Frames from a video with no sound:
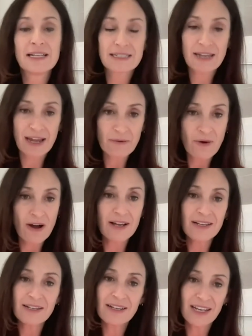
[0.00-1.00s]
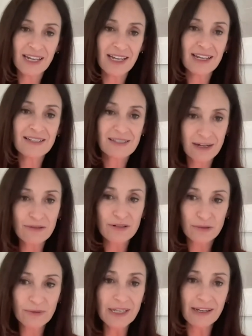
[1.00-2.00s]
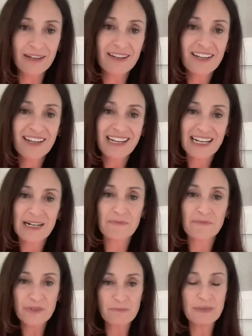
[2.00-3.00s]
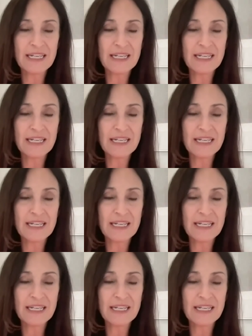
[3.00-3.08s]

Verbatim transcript: Taiwan and South Korea. Um, so